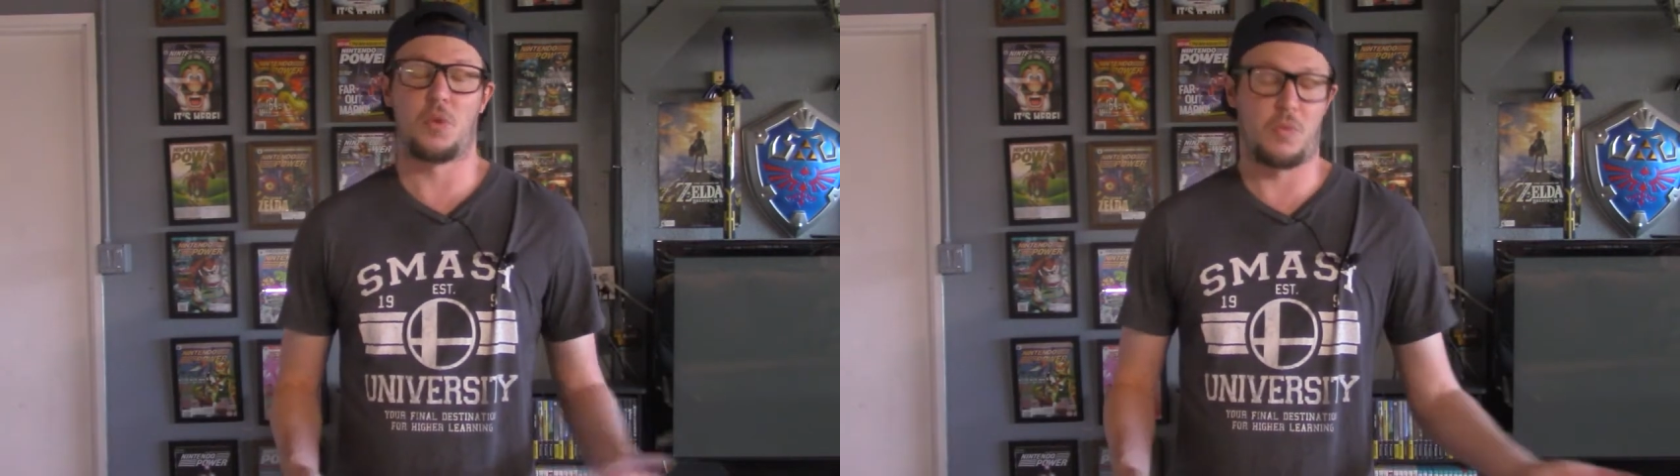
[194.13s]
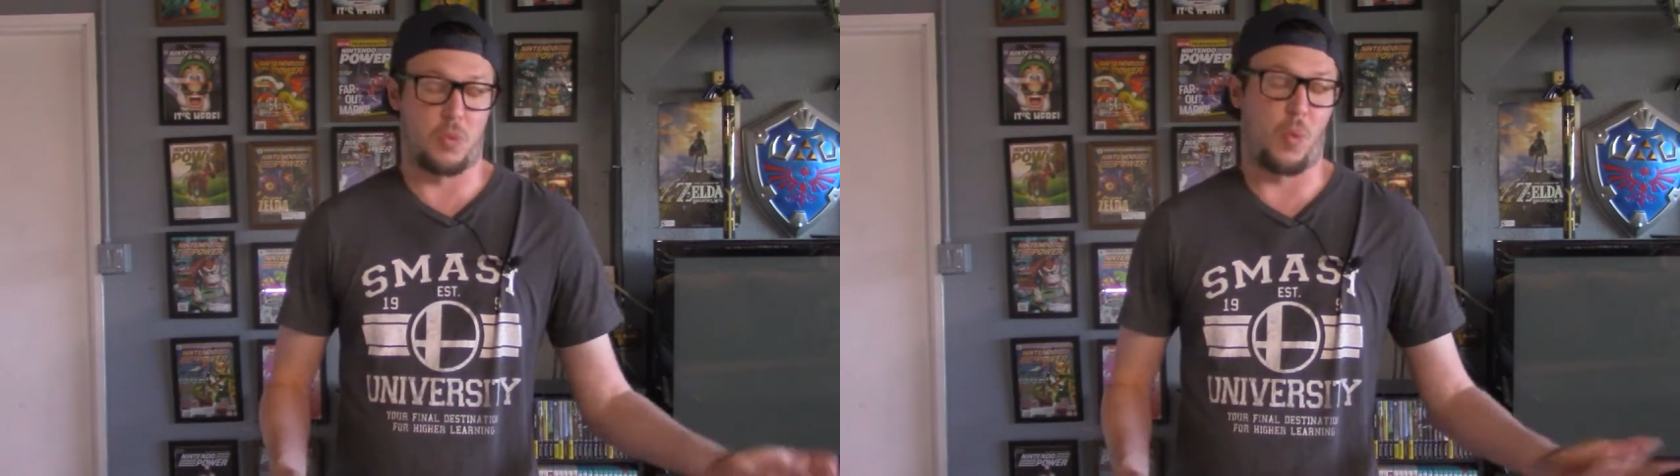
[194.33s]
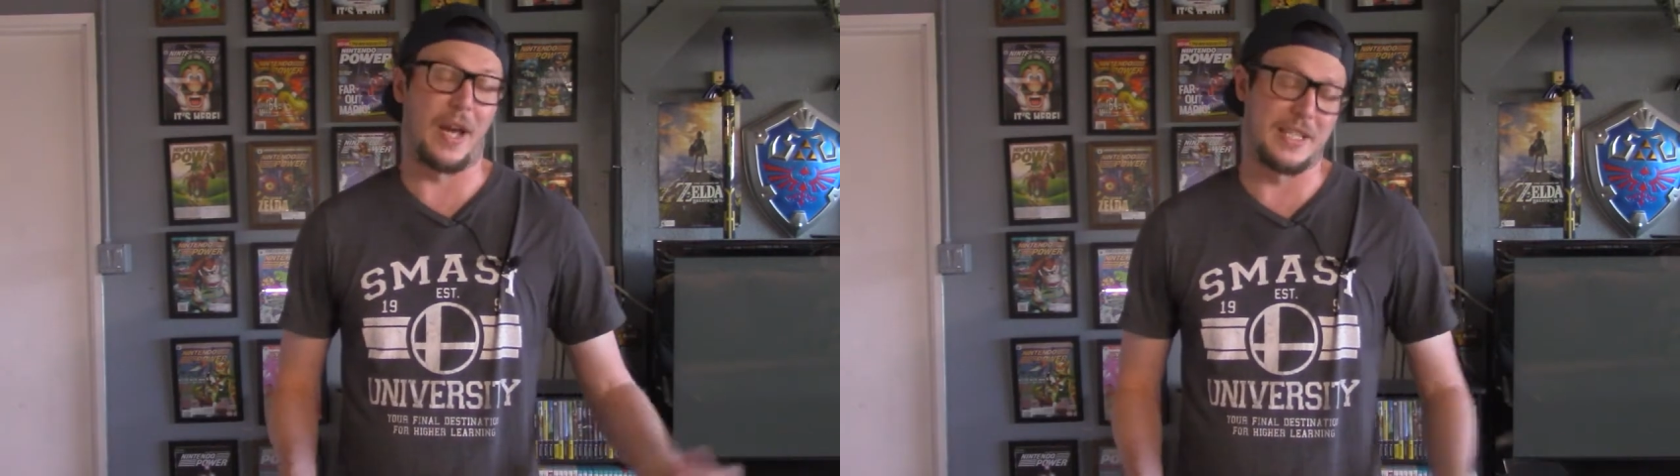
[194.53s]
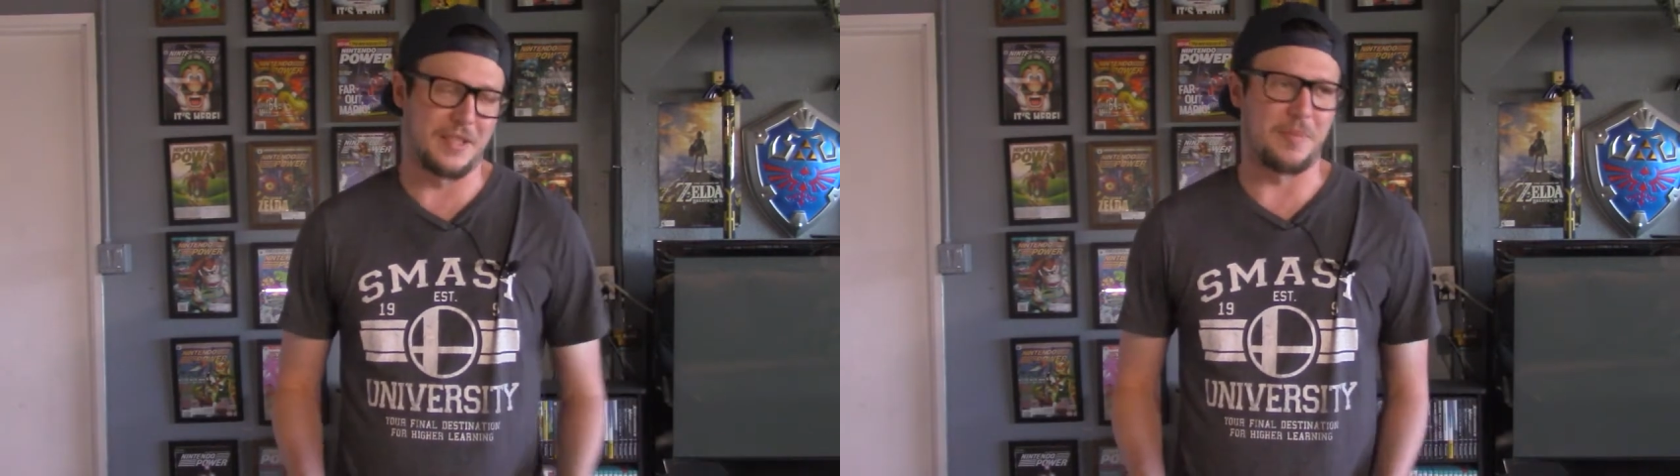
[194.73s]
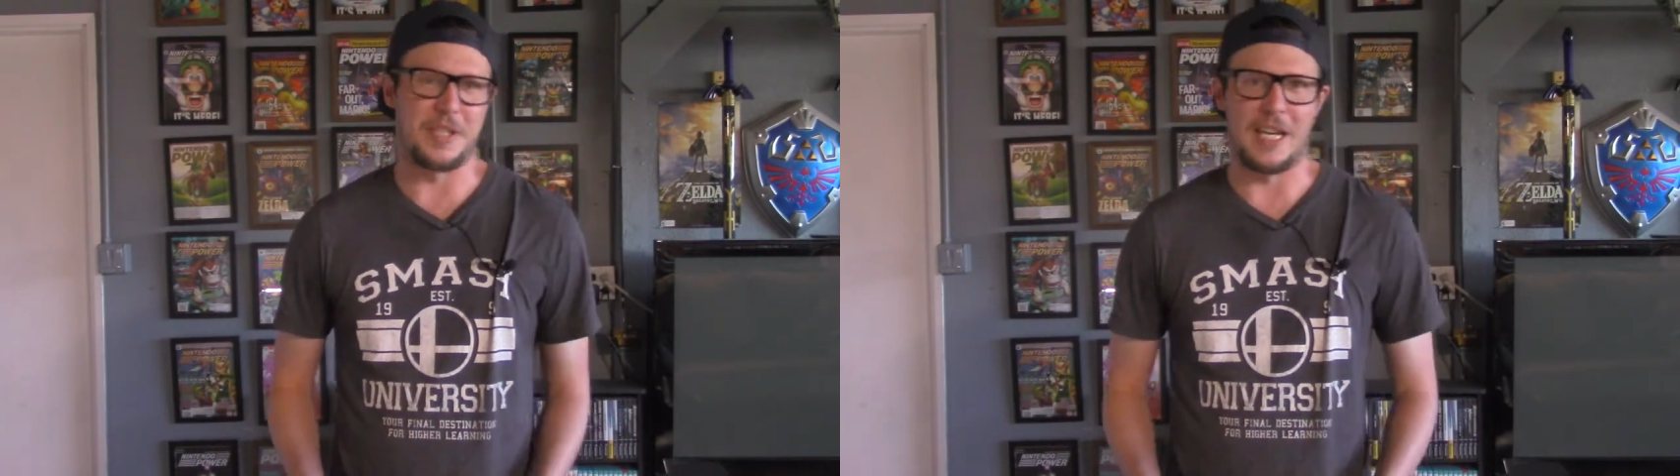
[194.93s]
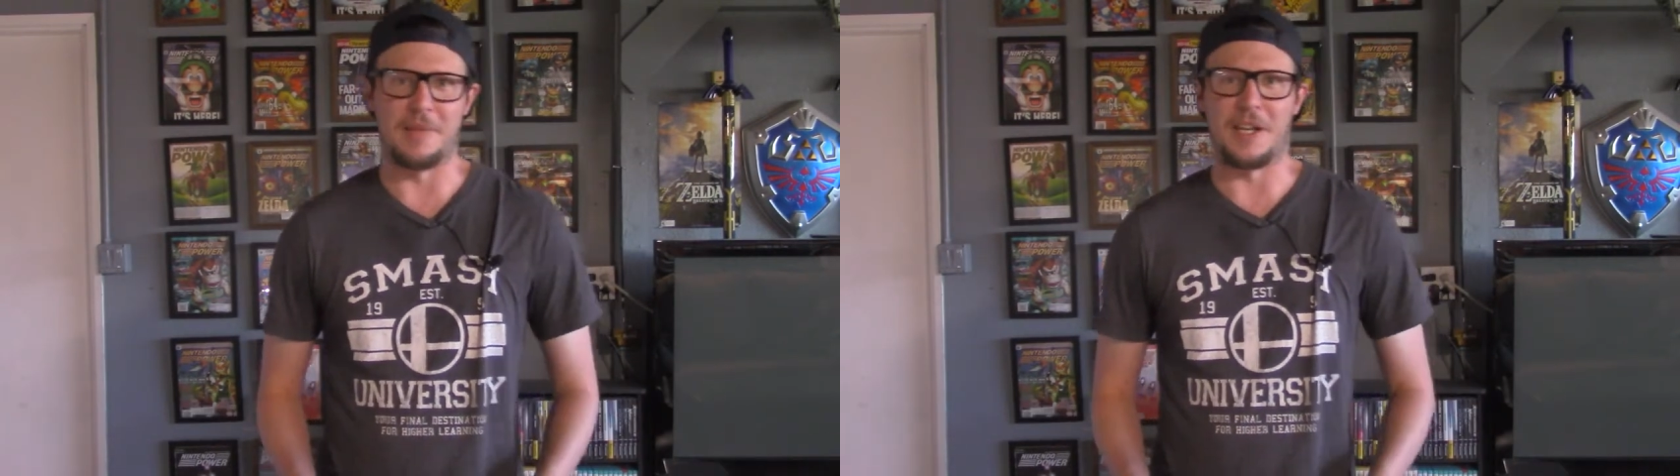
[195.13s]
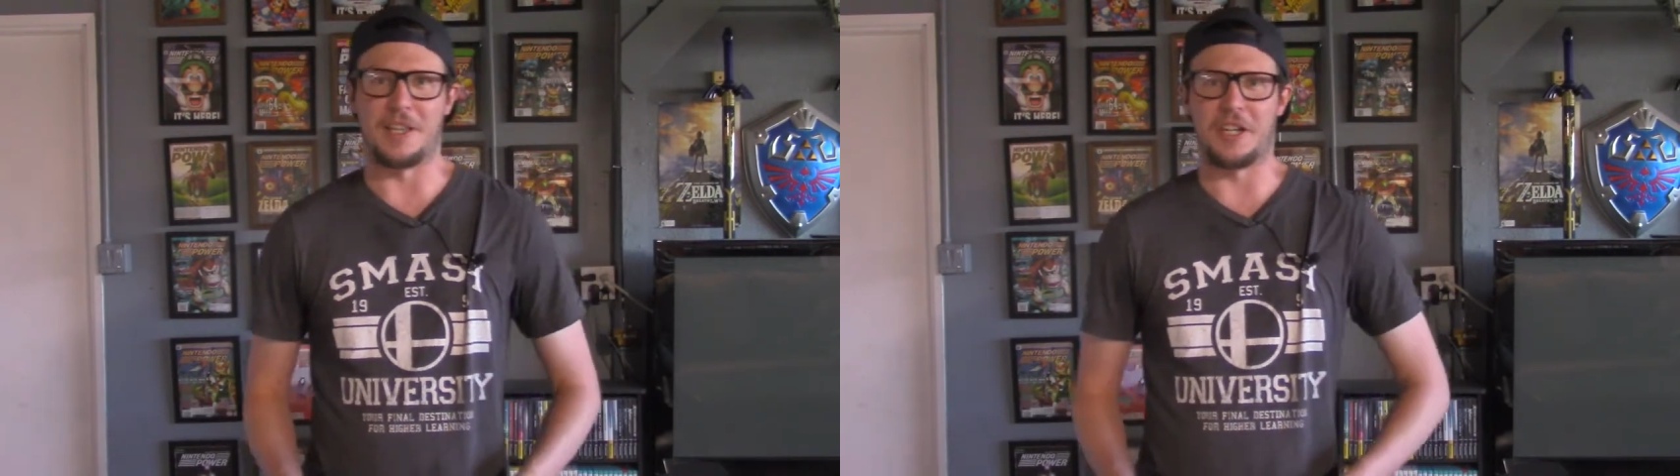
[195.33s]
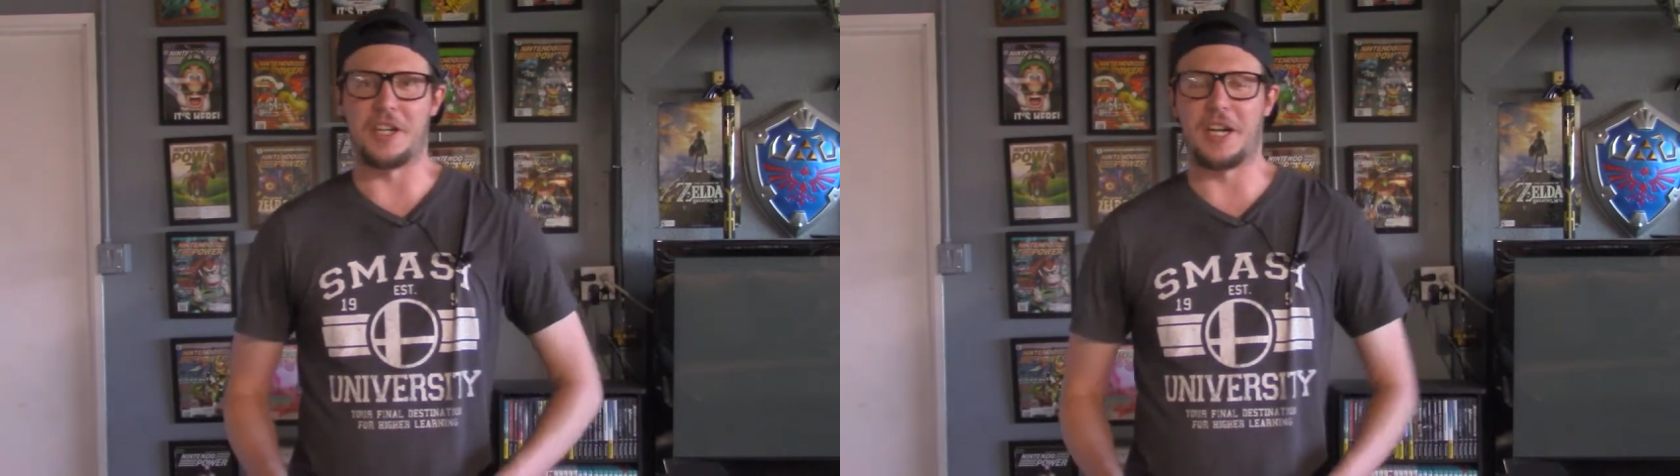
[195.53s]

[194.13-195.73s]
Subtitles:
quite some time on there,